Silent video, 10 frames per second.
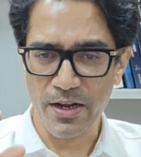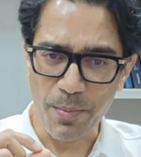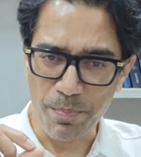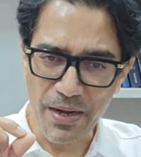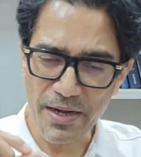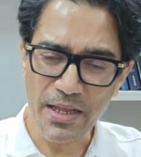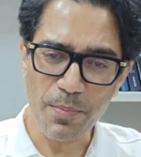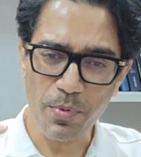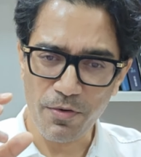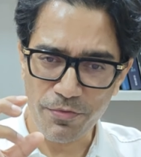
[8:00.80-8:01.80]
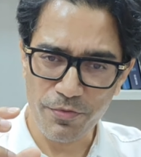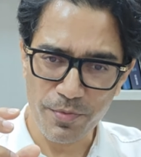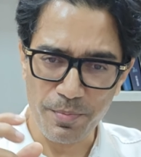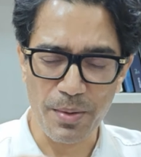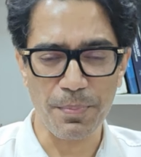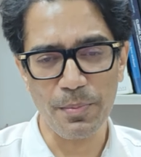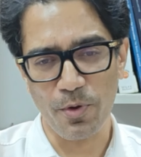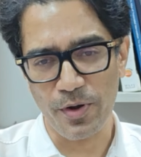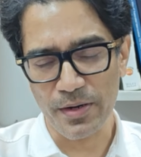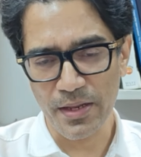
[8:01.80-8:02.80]
and pin type of BP
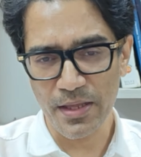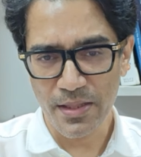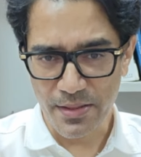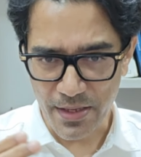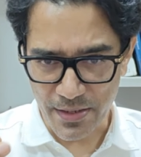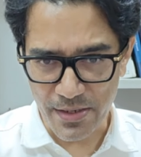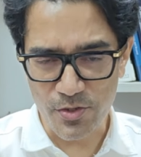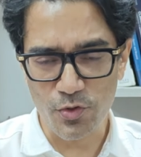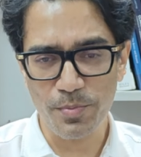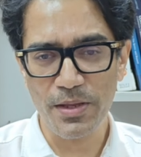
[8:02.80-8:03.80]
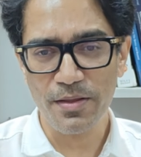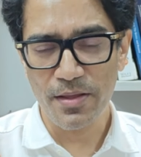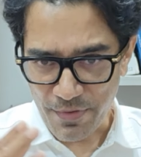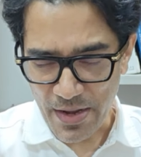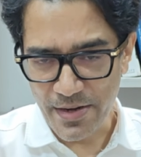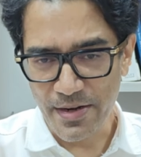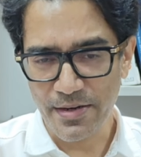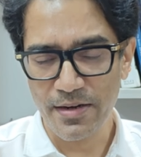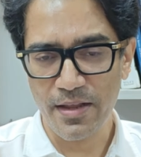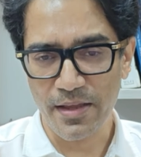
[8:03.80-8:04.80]
monitoring, that needs to be
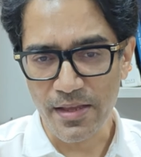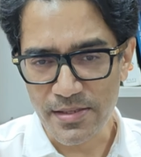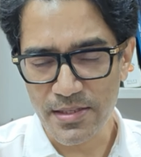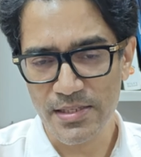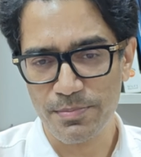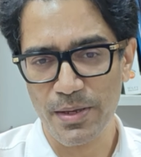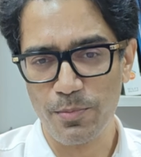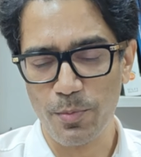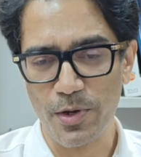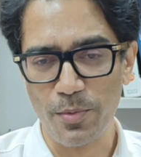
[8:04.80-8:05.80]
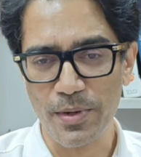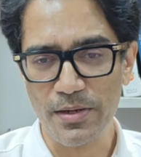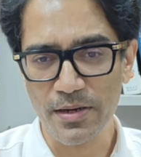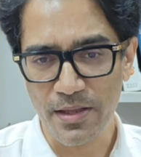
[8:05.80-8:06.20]
validated against the Sphygmomanometer